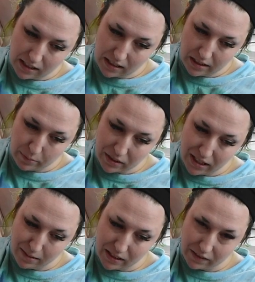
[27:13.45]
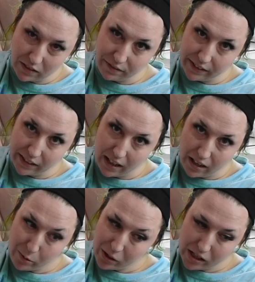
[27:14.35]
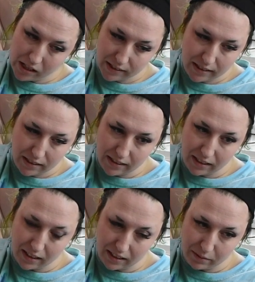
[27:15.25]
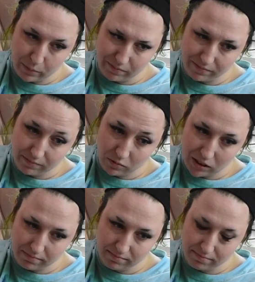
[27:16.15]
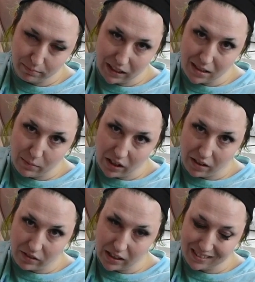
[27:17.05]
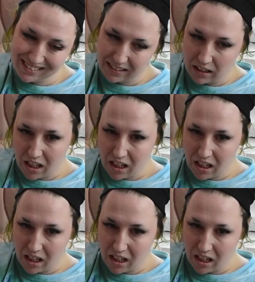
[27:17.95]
sometimes I feel very awkward sitting in, well, being in my office